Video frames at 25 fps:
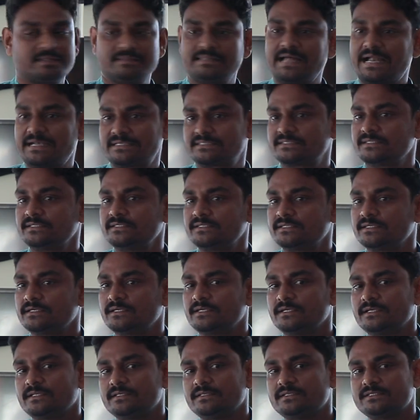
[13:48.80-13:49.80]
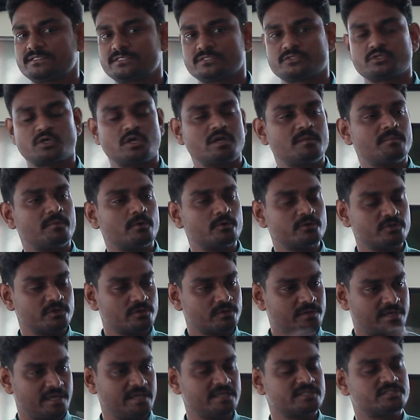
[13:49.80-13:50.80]
That's it. This is all about
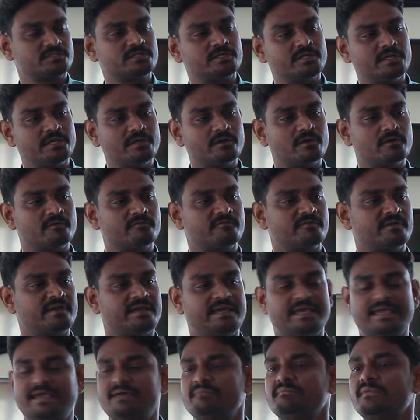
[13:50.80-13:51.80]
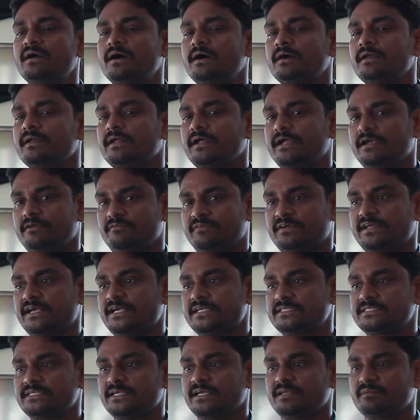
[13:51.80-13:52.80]
your case study of AMR,
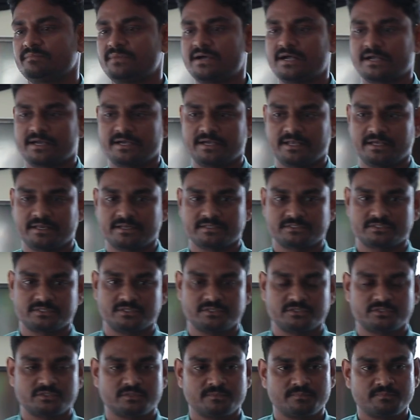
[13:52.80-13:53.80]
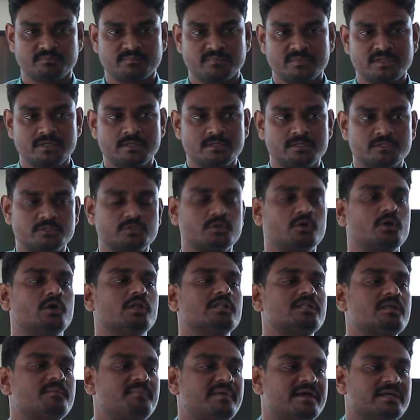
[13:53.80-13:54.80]
advertising and marketing research. So
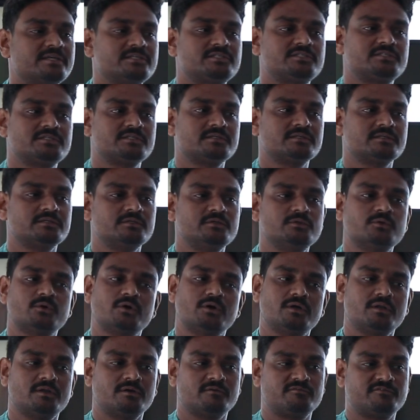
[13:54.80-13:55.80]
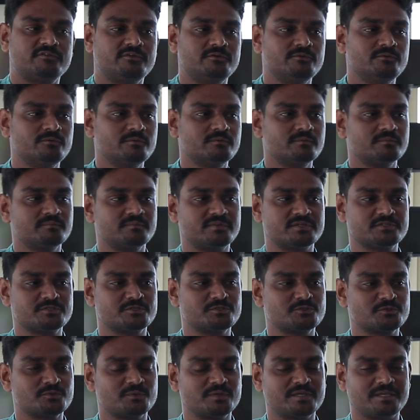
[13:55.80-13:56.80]
all the best, all of you
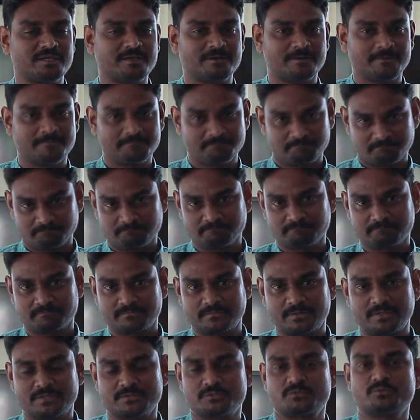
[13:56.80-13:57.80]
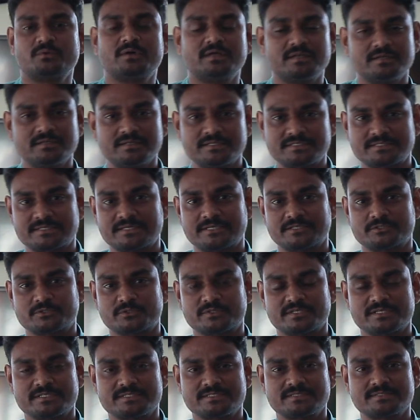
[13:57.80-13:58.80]
present over here, those who are listening to
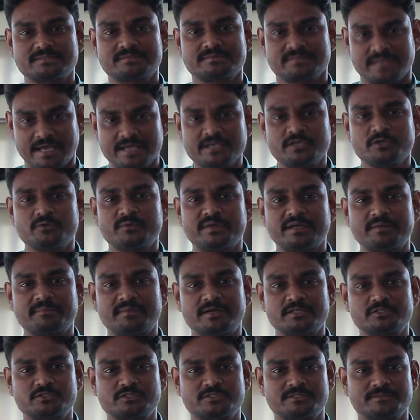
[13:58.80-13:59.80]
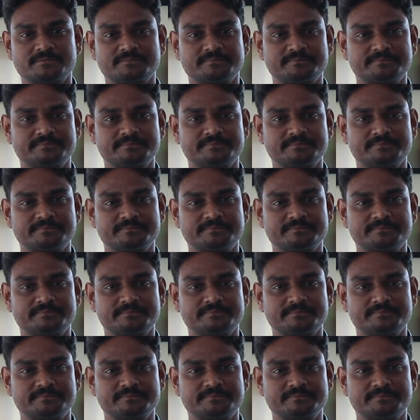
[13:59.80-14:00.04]
this. Thank you very much.